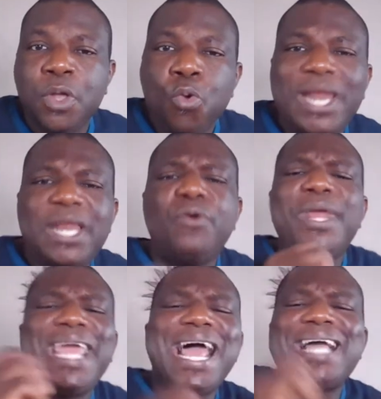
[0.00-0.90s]
When they
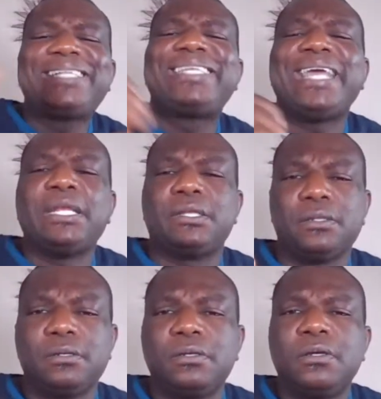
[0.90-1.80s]
reacted
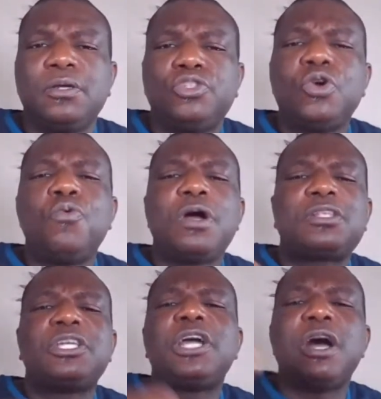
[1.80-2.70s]
to
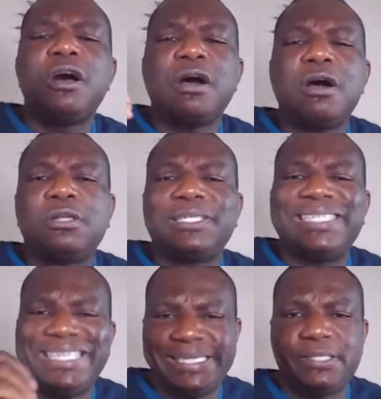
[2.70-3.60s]
what
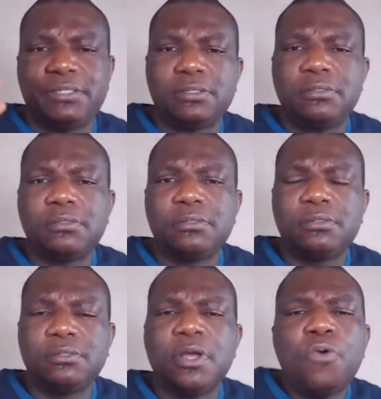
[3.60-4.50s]
God did,
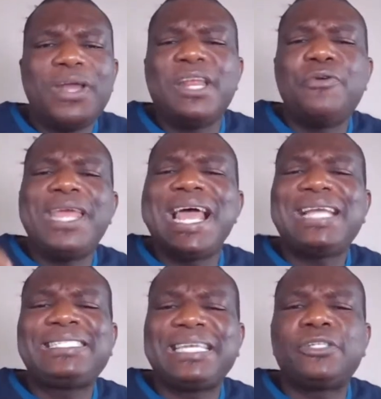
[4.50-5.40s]
when they
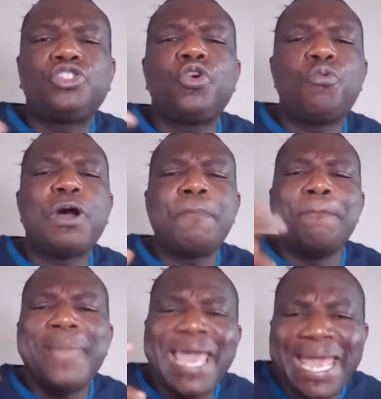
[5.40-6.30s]
reacted to what
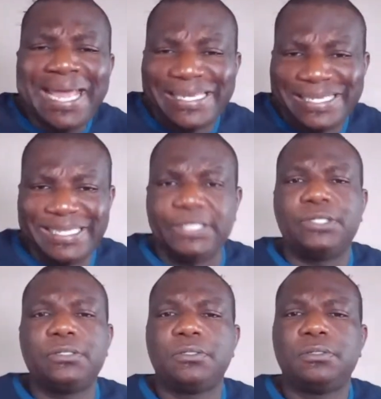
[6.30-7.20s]
man did,
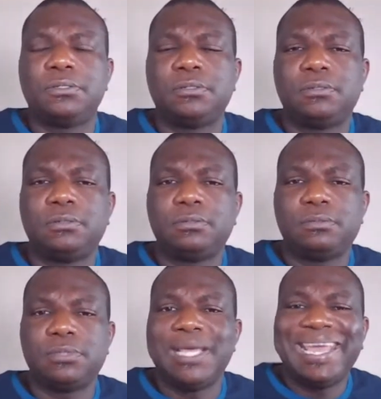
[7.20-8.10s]

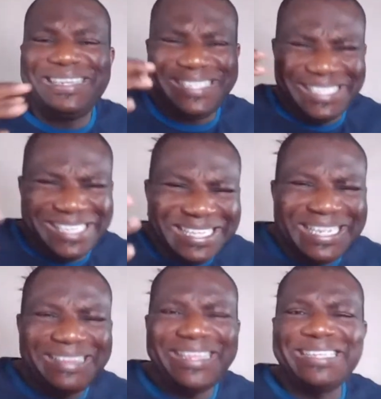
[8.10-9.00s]
and
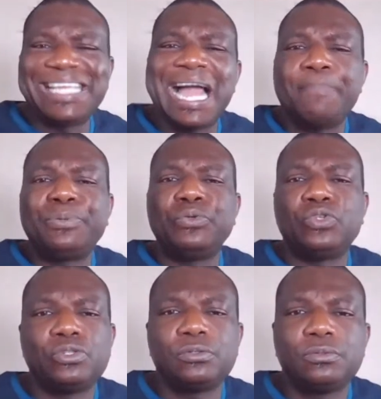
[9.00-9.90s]
certain things
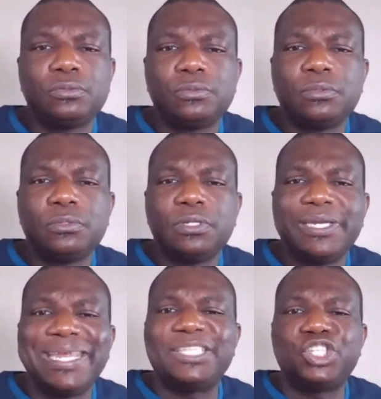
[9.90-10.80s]
happened,
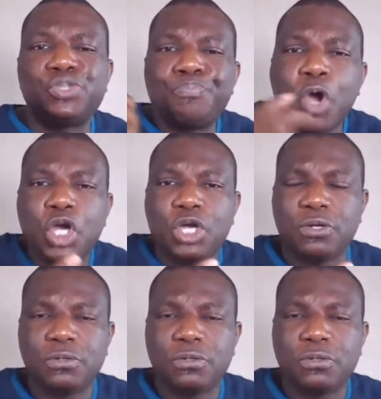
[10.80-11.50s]
they spoke.